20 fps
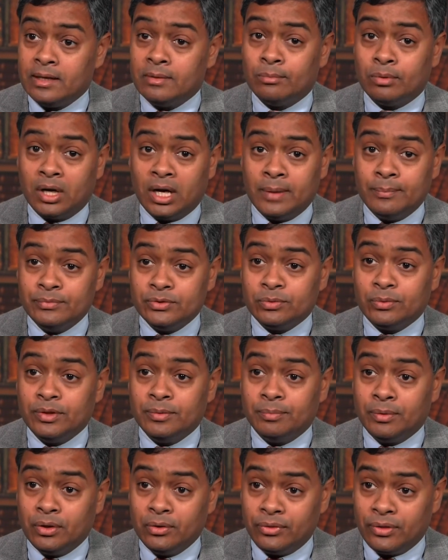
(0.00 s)
problems
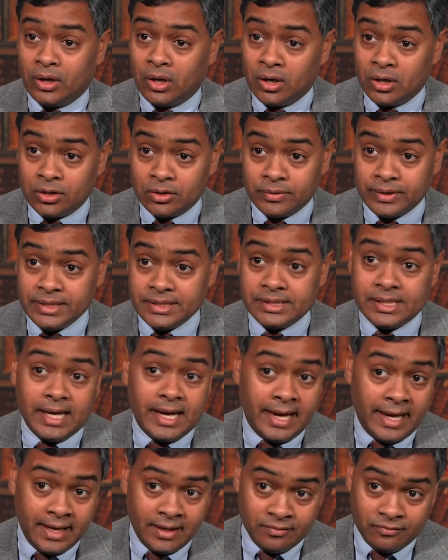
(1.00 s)
with both arteries
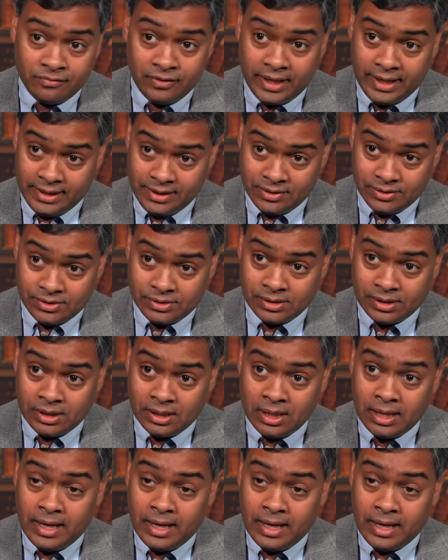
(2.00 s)
and veins.